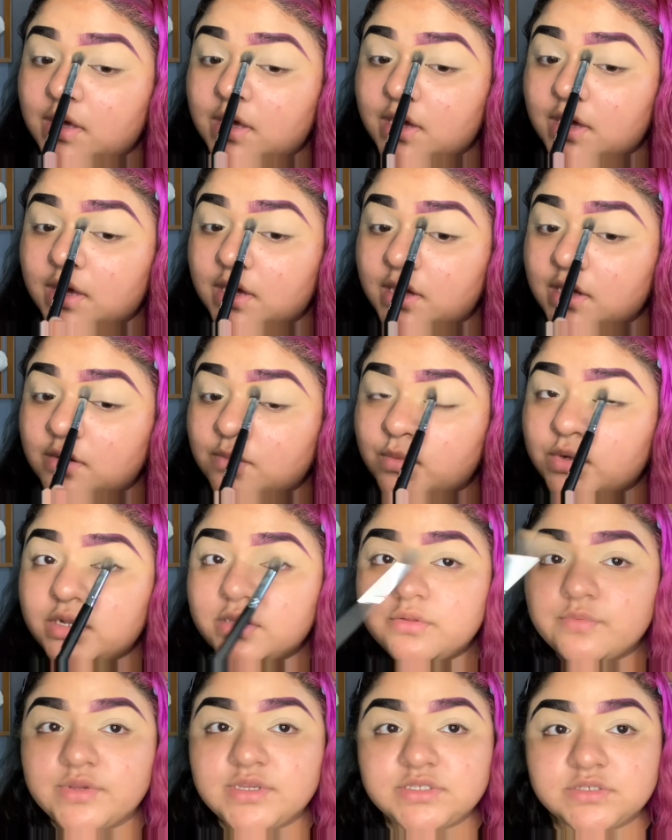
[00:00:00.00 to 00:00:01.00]
And one of
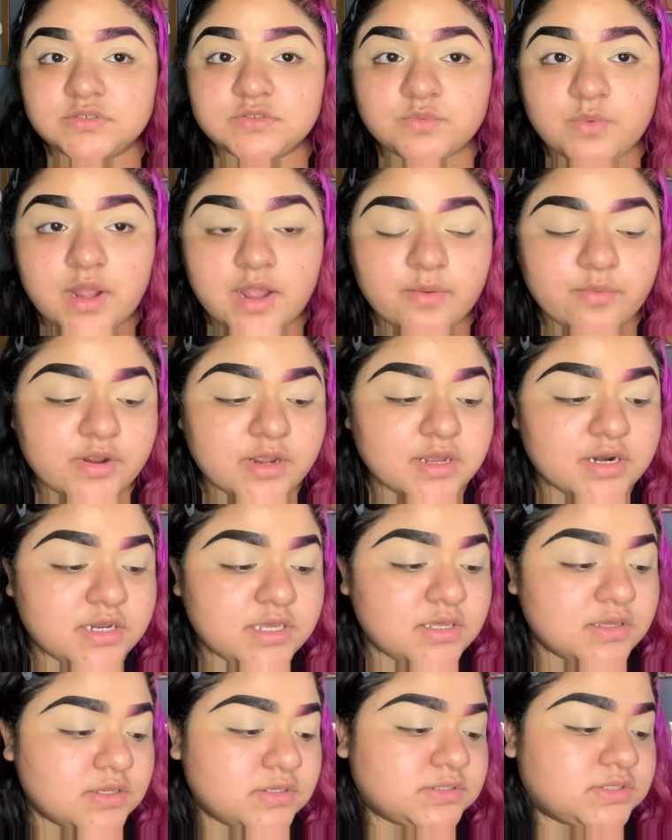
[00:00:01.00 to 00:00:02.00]
the reasons why we're going to
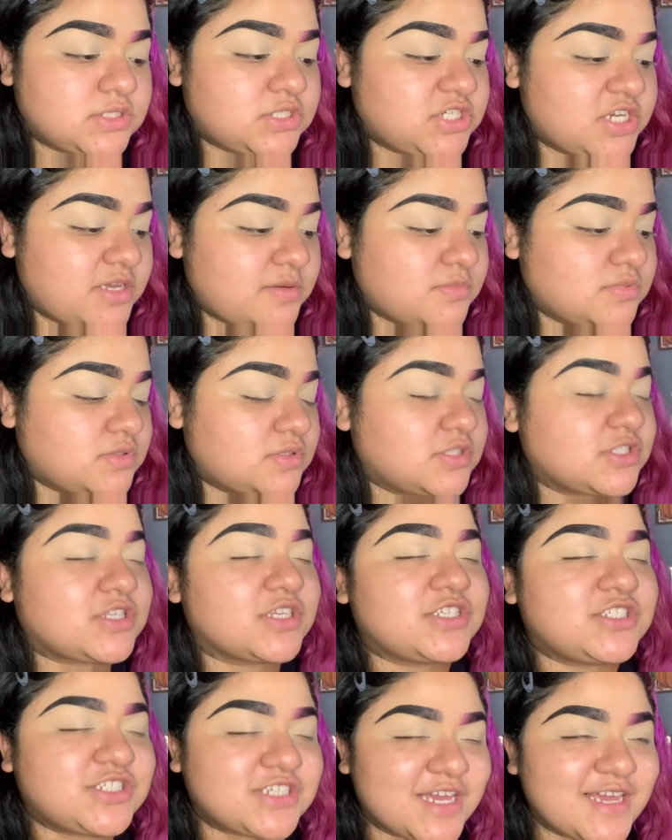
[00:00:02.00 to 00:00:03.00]
use the
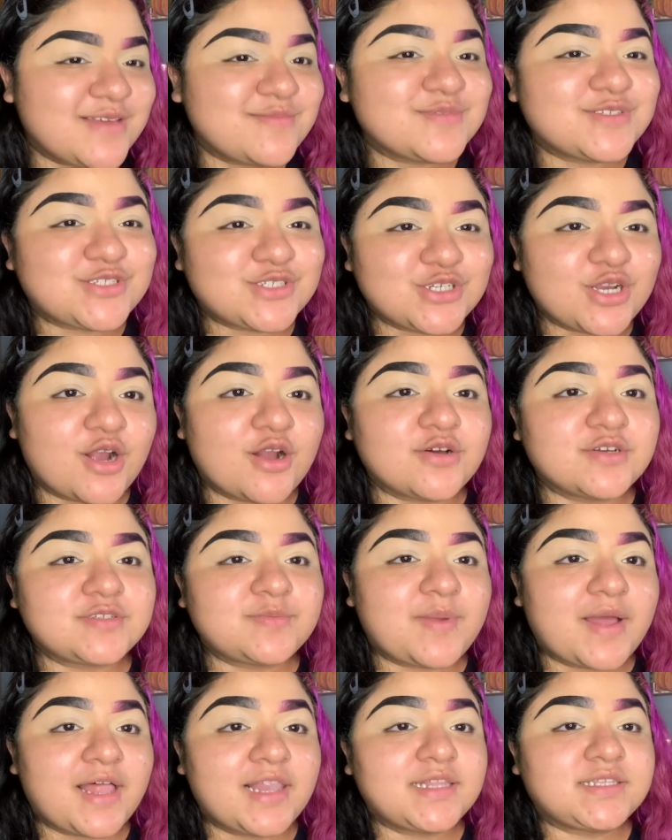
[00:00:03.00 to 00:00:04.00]
James Charles
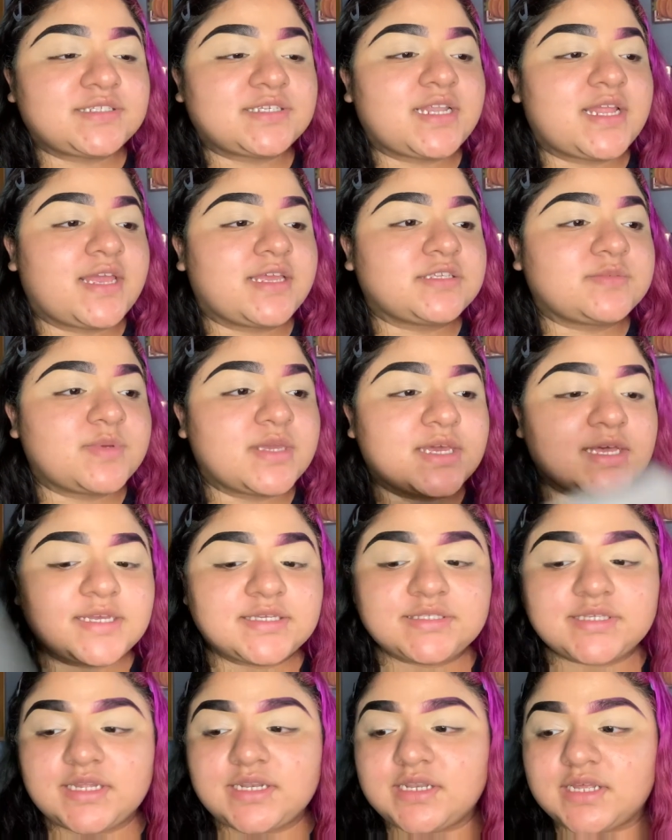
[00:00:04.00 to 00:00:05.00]
palette today is
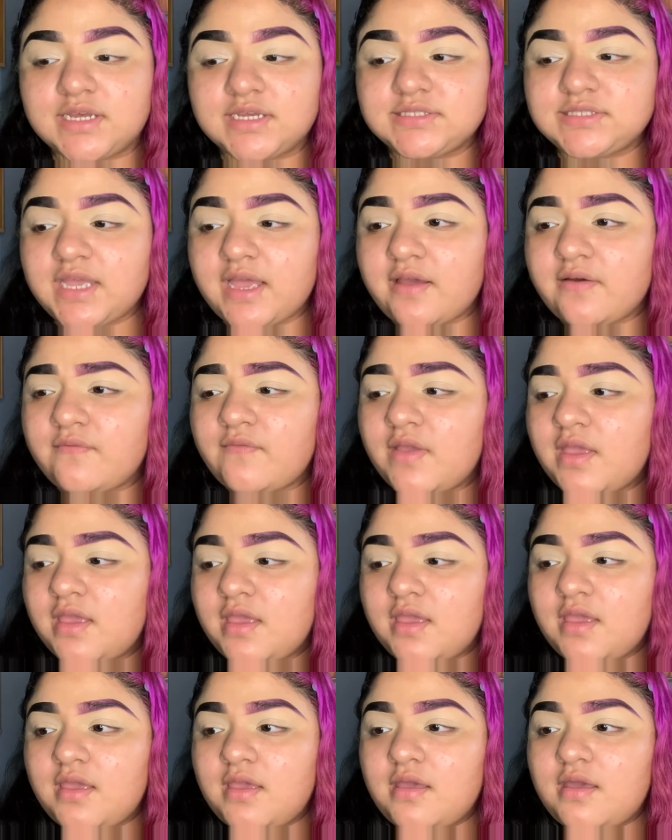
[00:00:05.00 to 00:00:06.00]
because it does have
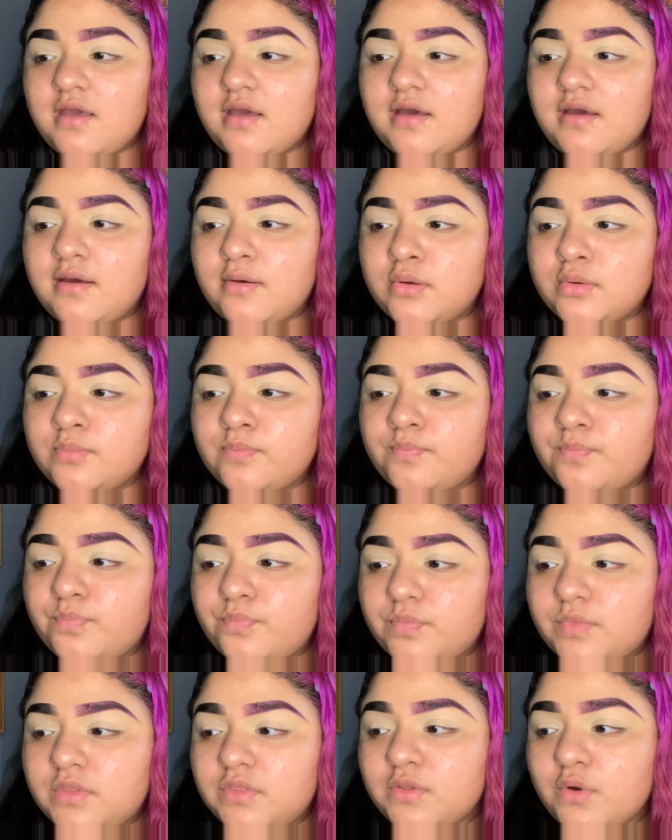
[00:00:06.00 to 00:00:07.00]

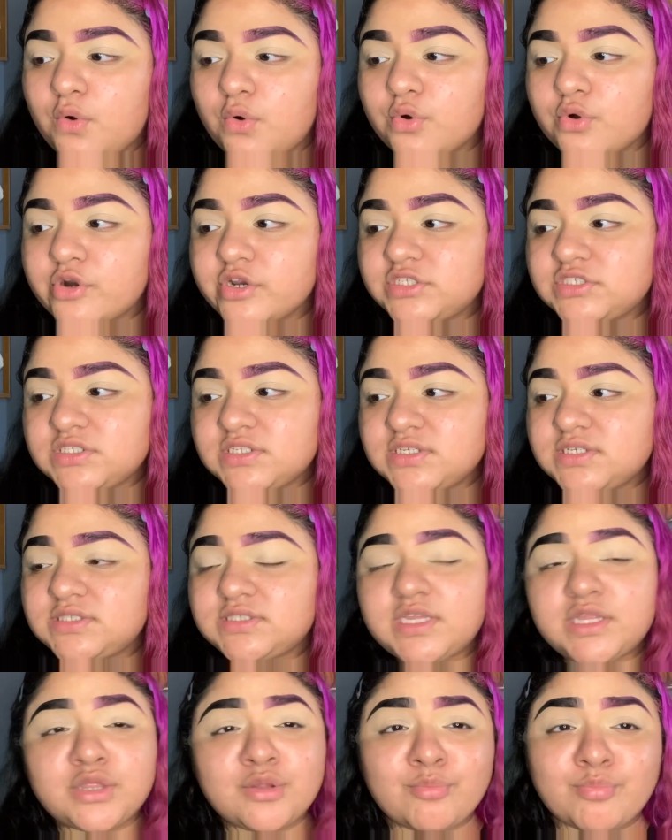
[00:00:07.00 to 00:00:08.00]
the oranges
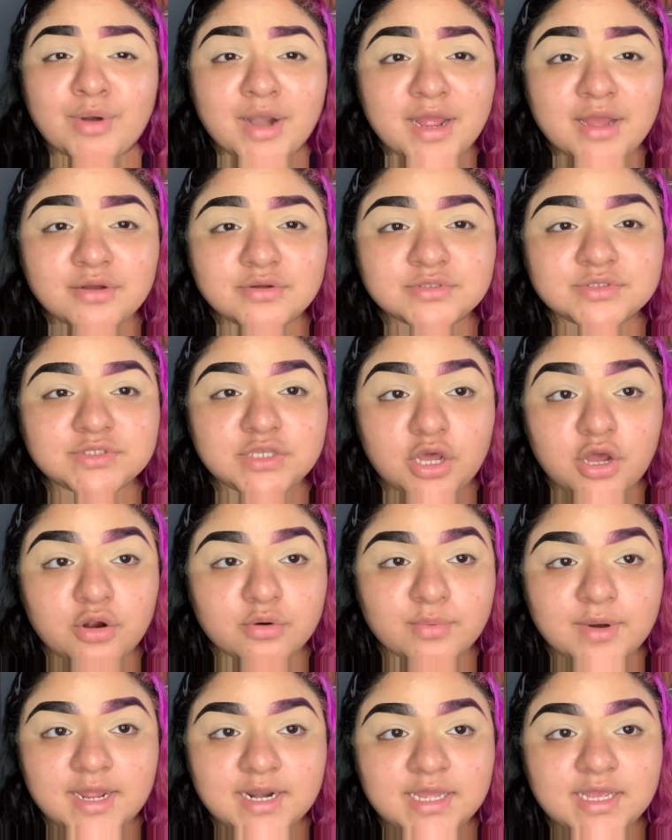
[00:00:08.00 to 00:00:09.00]
and the browns
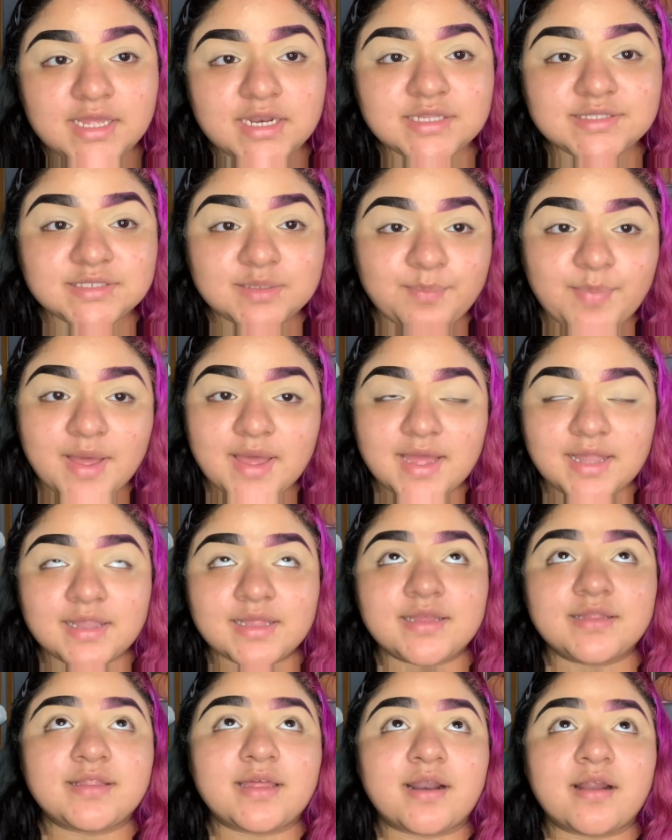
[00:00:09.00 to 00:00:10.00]
already, and it's a palette that